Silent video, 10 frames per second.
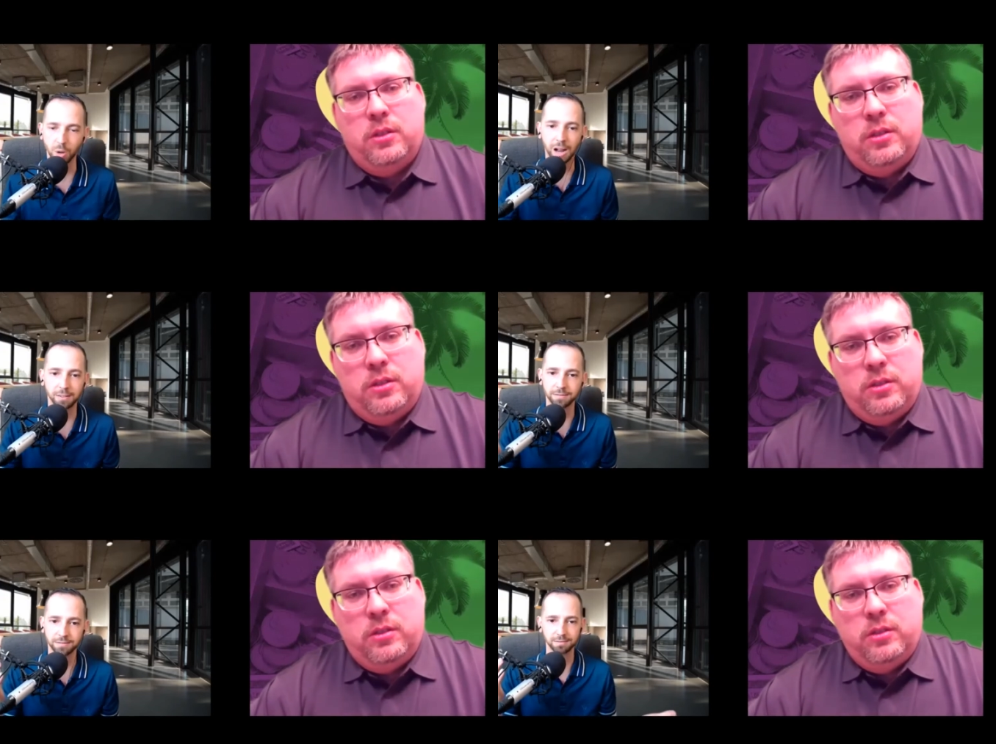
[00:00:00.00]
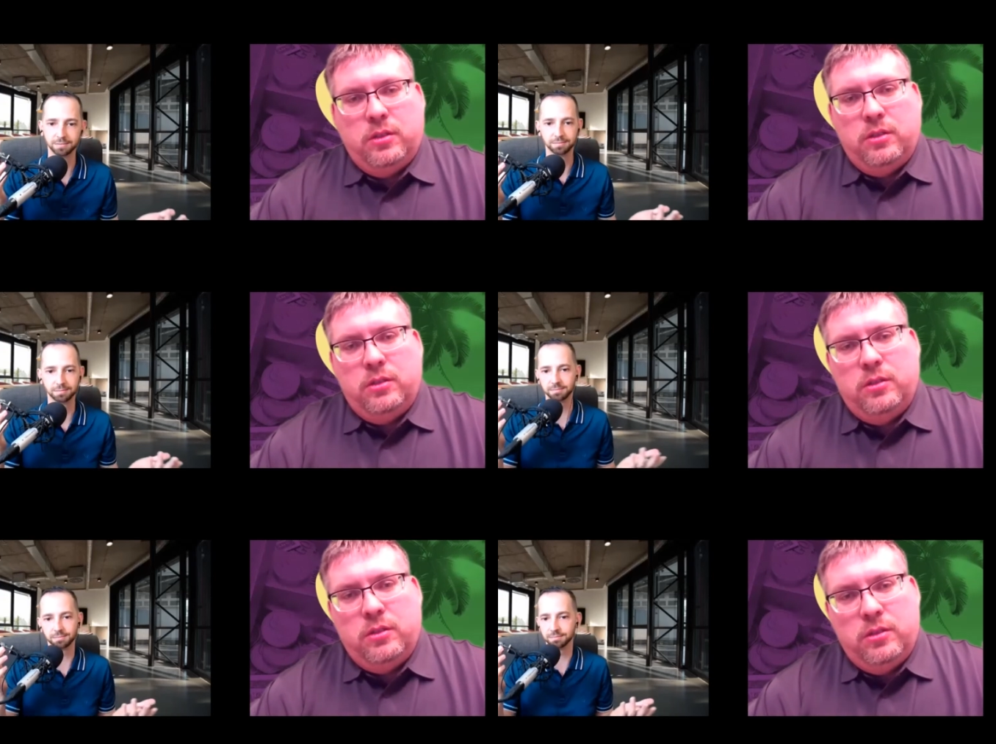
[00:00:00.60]
Speaker 1: have
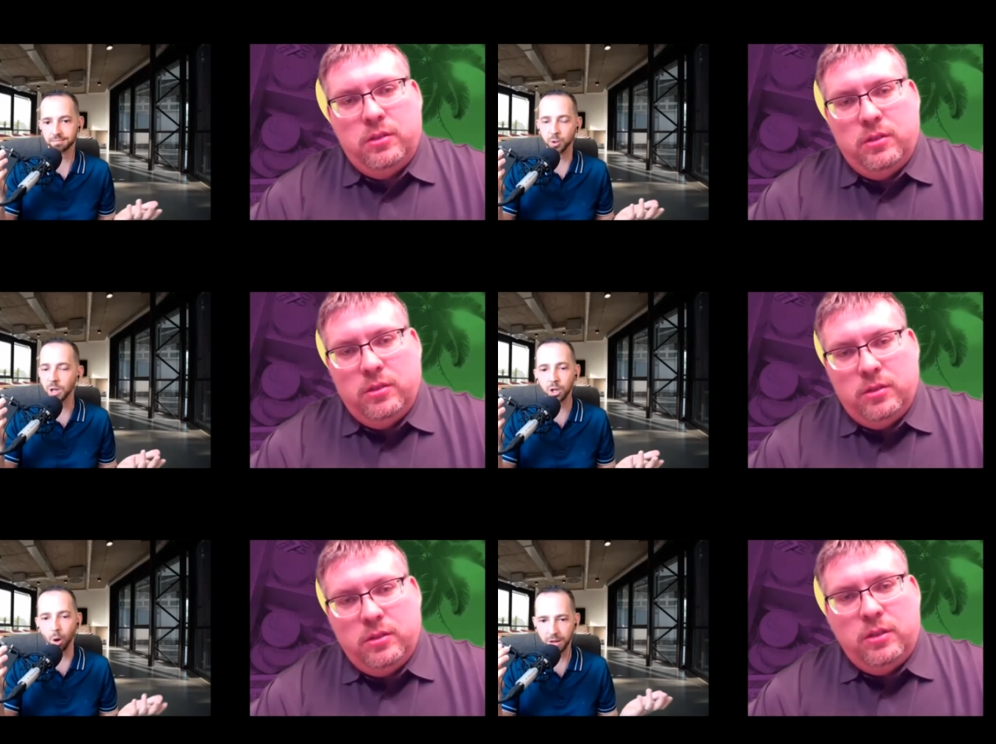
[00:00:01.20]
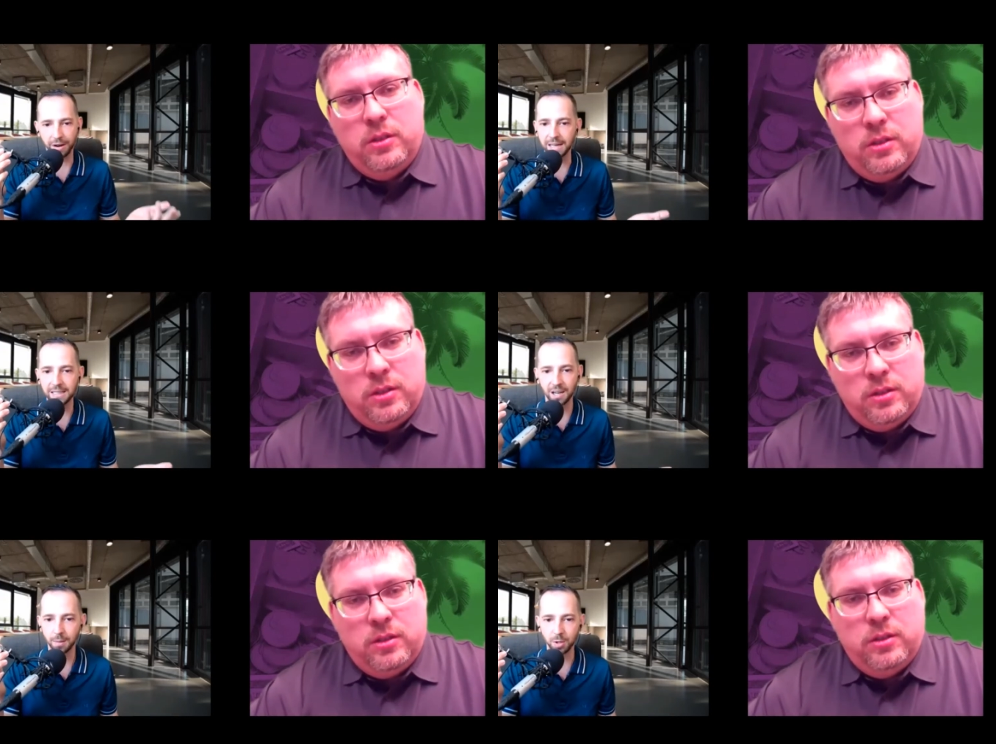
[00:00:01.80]
you can go there anytime